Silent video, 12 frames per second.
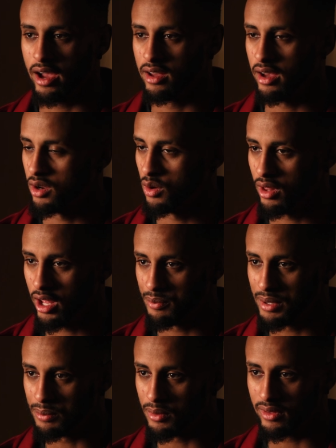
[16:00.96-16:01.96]
I know a lot of
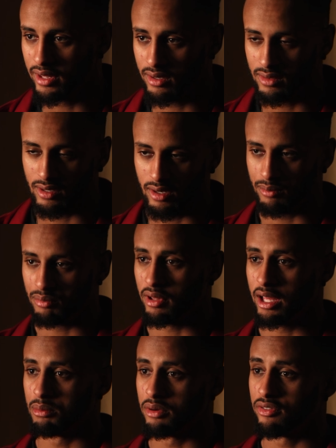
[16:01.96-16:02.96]
people that didn't
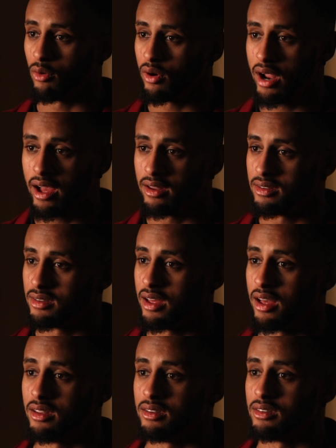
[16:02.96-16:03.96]
play beforehand
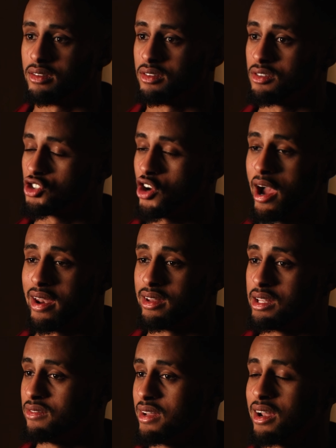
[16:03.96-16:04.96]
and tried it
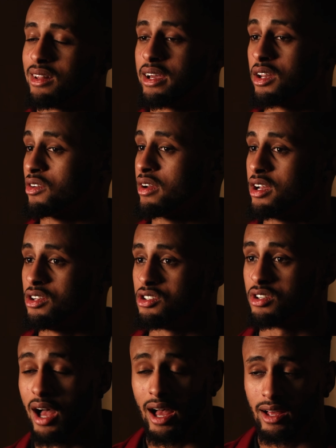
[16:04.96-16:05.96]
even at a later
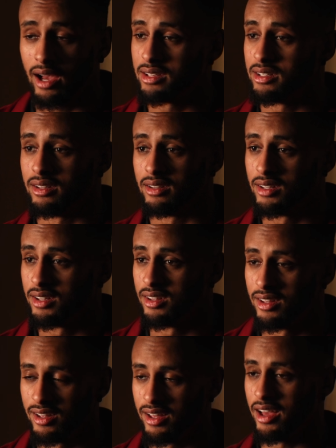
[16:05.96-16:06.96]
age. I did,
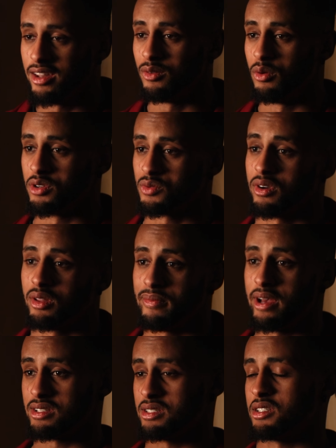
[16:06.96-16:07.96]
and it was one of the
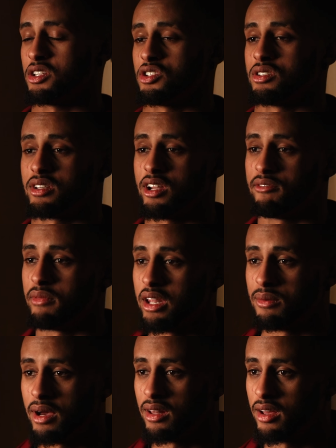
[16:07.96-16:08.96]
best decisions that I've made
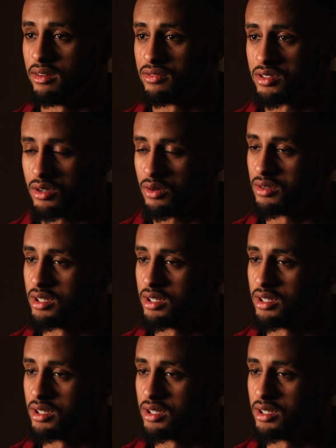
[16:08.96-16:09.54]
in my life. So